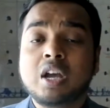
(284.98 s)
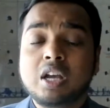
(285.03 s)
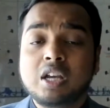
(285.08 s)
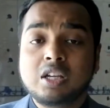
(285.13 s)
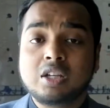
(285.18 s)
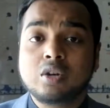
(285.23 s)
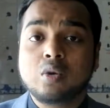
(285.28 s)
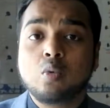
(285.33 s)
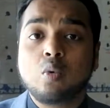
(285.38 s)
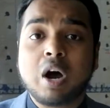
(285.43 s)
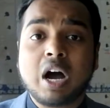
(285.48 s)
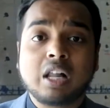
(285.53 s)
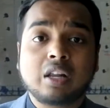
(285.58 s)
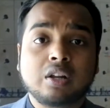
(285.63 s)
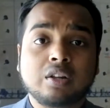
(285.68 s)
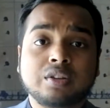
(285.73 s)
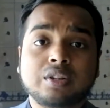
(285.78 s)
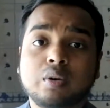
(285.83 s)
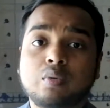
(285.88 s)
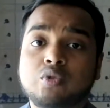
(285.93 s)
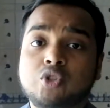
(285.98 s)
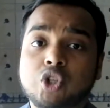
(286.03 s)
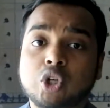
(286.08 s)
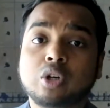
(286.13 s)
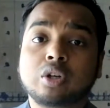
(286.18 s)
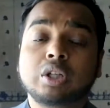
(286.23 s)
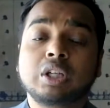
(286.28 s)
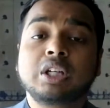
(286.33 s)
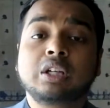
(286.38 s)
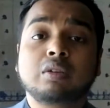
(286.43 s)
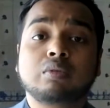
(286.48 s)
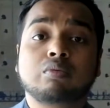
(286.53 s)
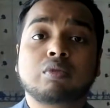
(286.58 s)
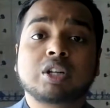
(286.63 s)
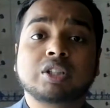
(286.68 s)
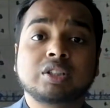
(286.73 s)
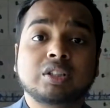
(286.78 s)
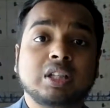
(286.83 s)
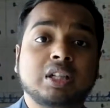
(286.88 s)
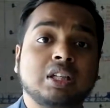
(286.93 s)
while on the journey
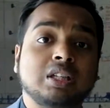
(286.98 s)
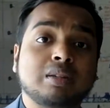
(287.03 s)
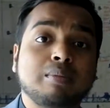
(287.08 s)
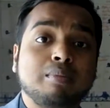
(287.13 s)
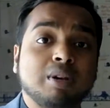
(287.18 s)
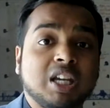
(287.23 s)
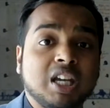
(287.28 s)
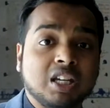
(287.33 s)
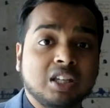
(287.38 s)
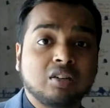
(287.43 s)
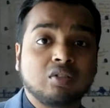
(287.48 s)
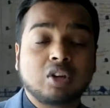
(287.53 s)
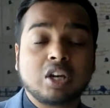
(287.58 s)
rather than in the beginning.